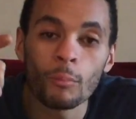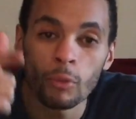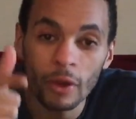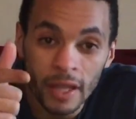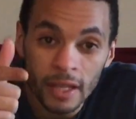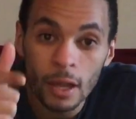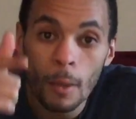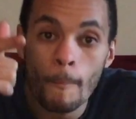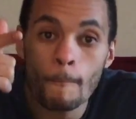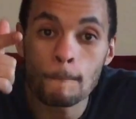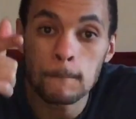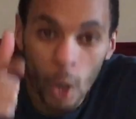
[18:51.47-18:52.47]
Bring
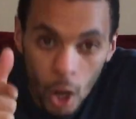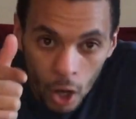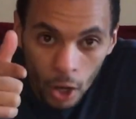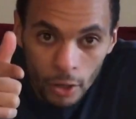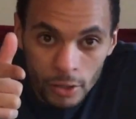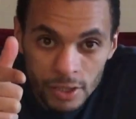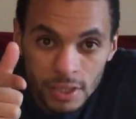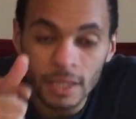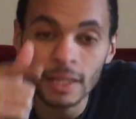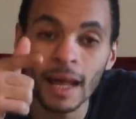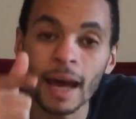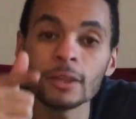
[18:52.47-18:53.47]
bars,
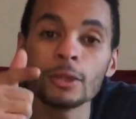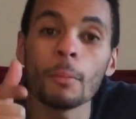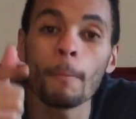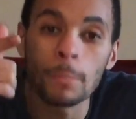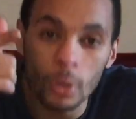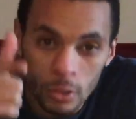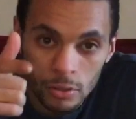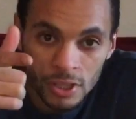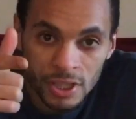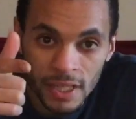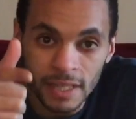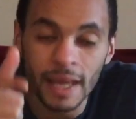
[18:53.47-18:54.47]
not the
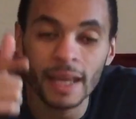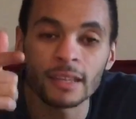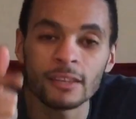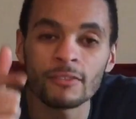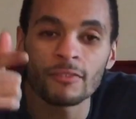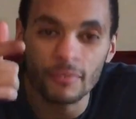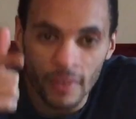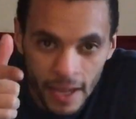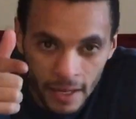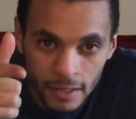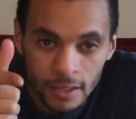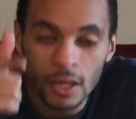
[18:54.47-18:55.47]
bullshit, and
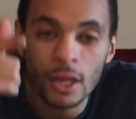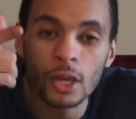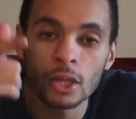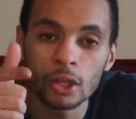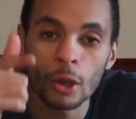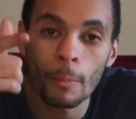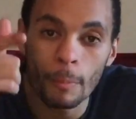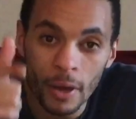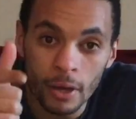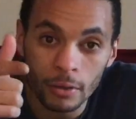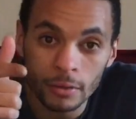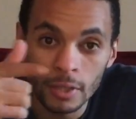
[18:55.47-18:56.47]
defend your
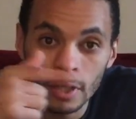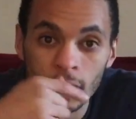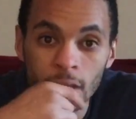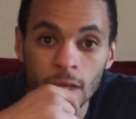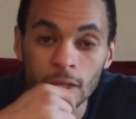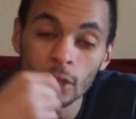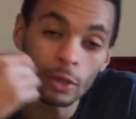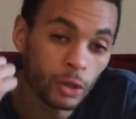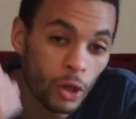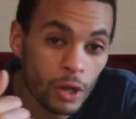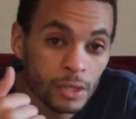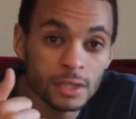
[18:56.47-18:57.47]
belt. The
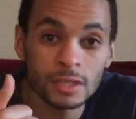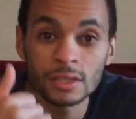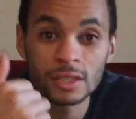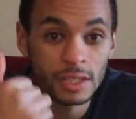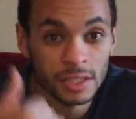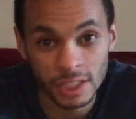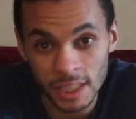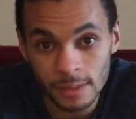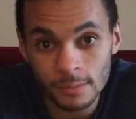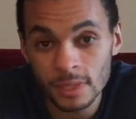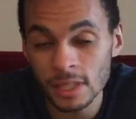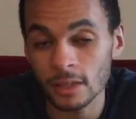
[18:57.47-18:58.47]
loss to
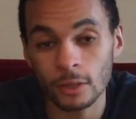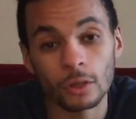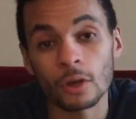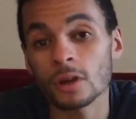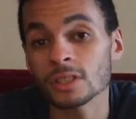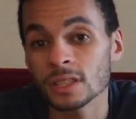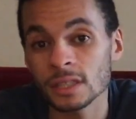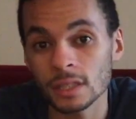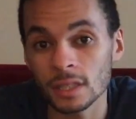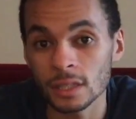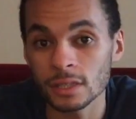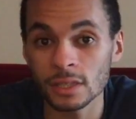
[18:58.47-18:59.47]
Jims and the loss
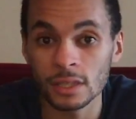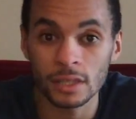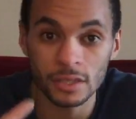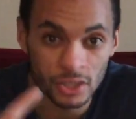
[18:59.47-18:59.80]
to